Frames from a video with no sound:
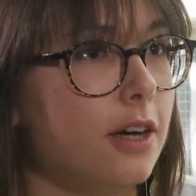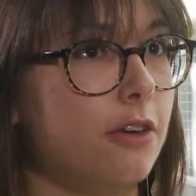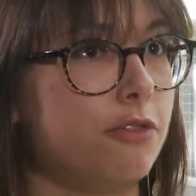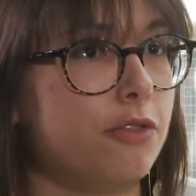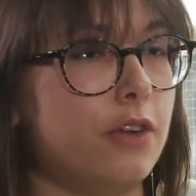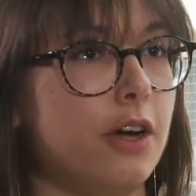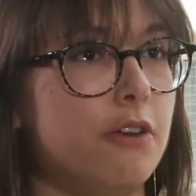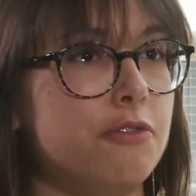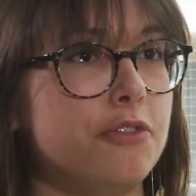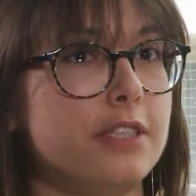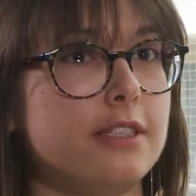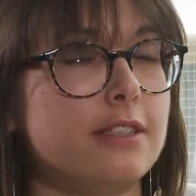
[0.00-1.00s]
of,
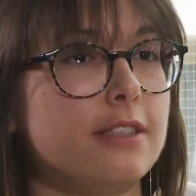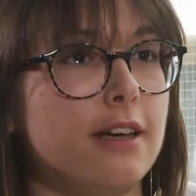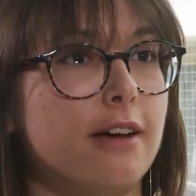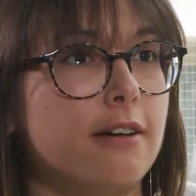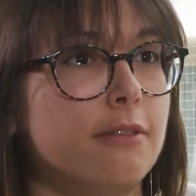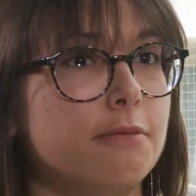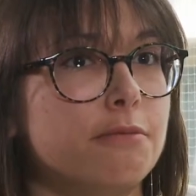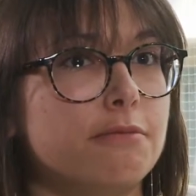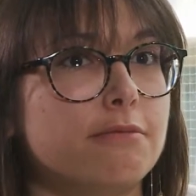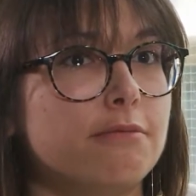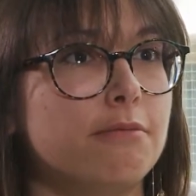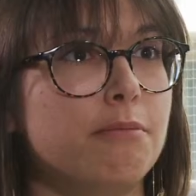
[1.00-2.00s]
of this
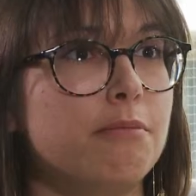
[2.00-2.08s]
um,